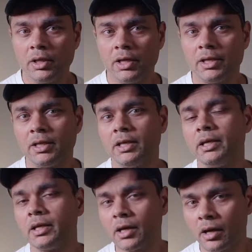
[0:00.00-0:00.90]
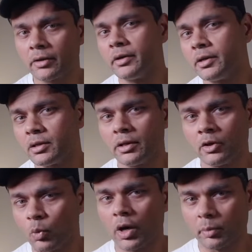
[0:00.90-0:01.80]
in the current
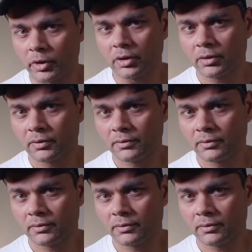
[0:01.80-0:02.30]
environment.